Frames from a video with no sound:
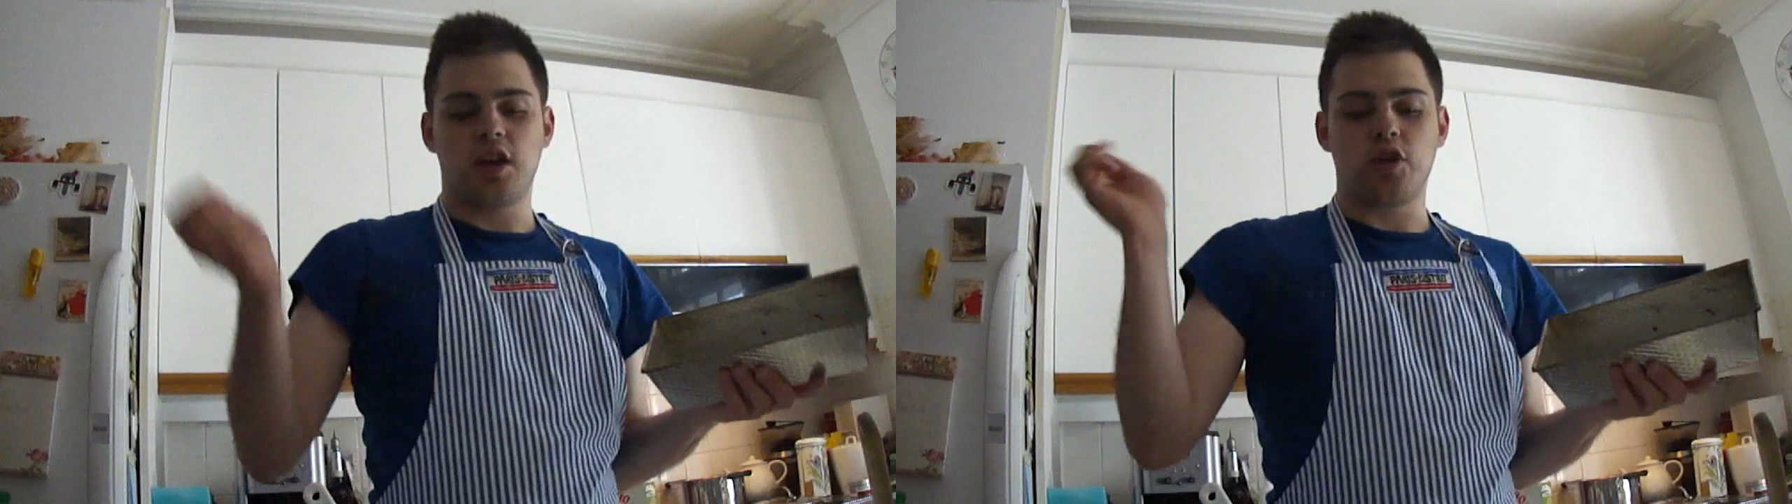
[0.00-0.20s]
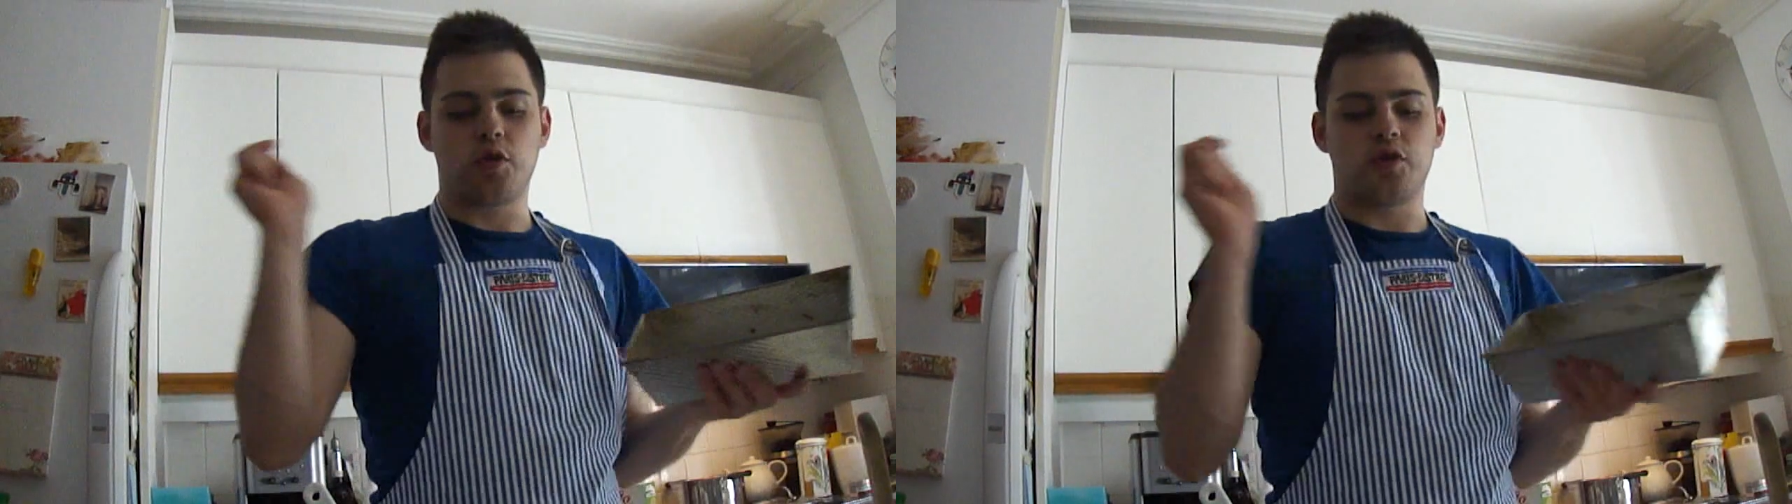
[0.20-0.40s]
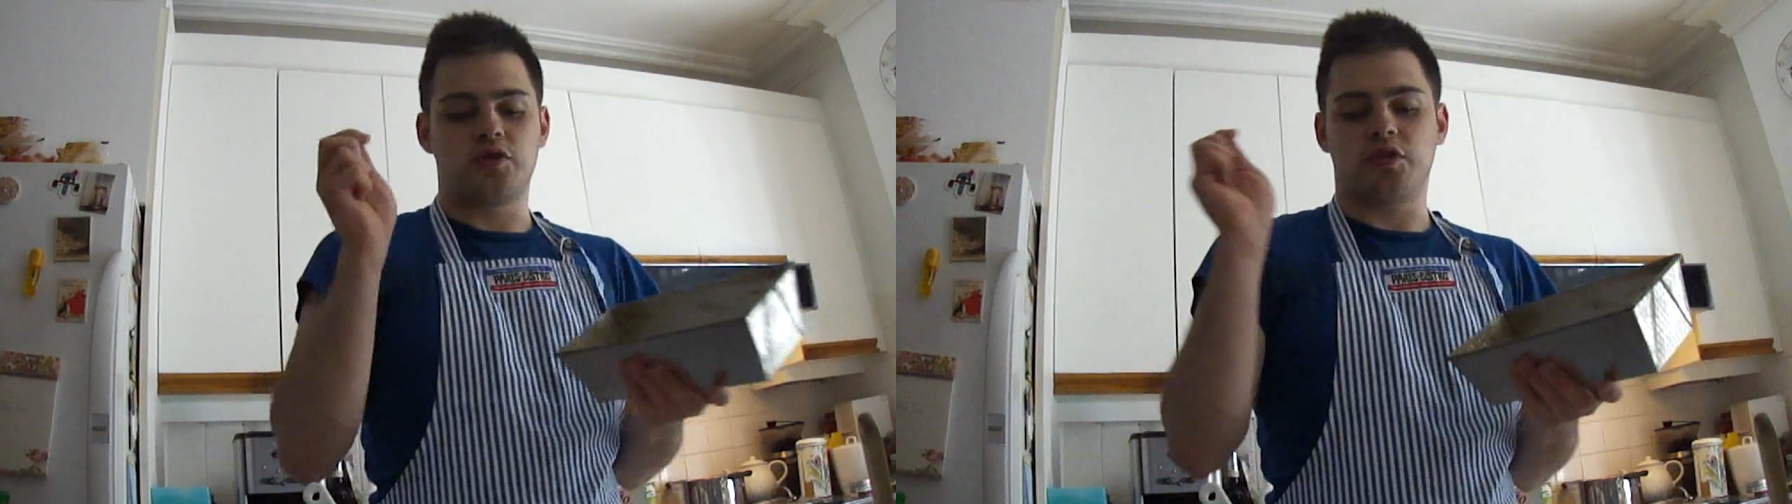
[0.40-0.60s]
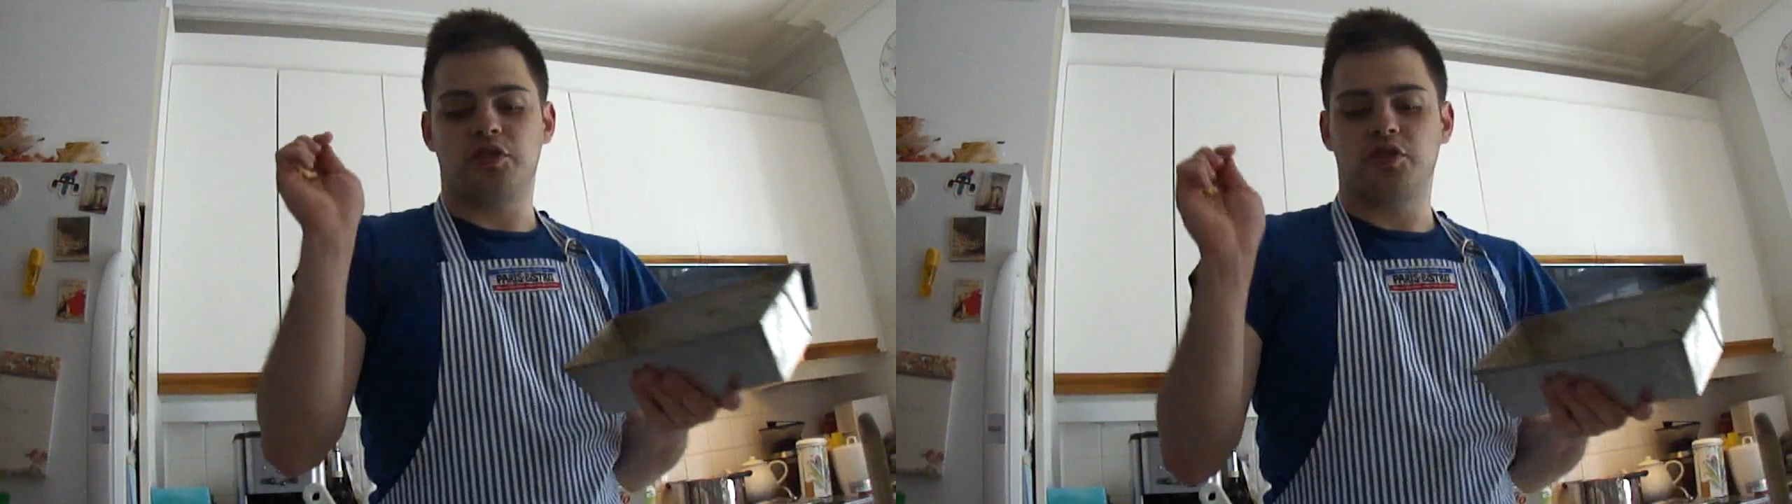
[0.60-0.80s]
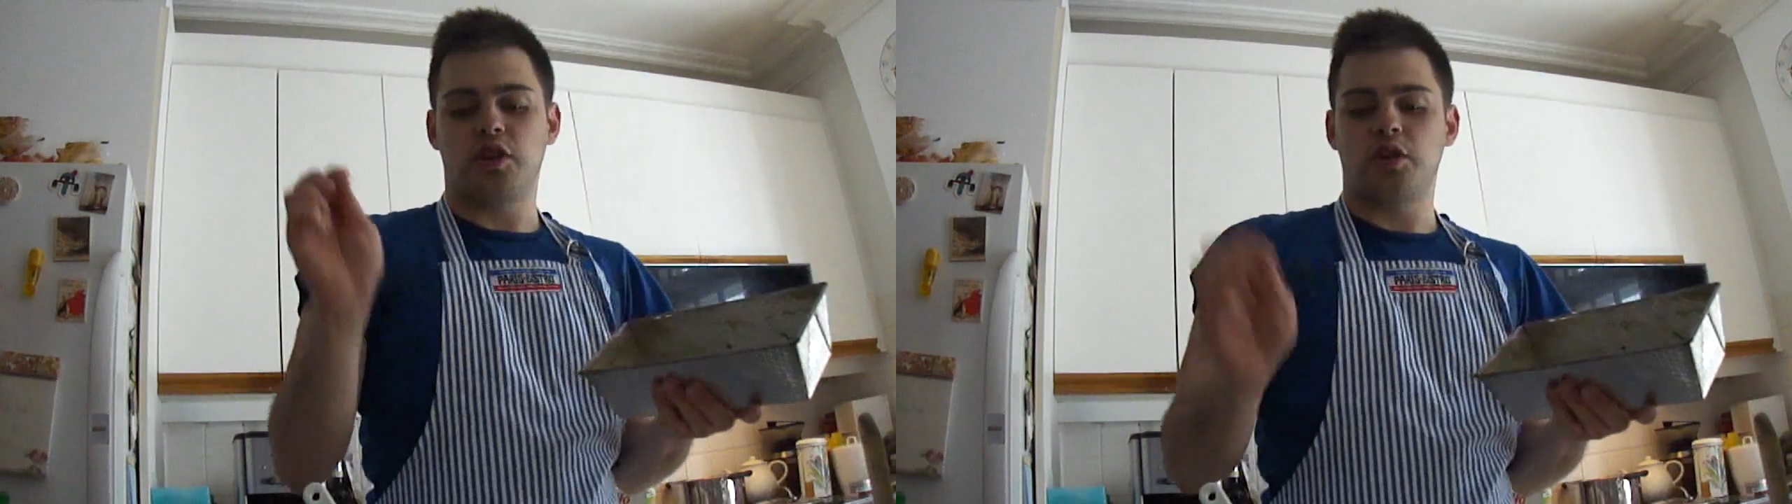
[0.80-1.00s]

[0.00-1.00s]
You can just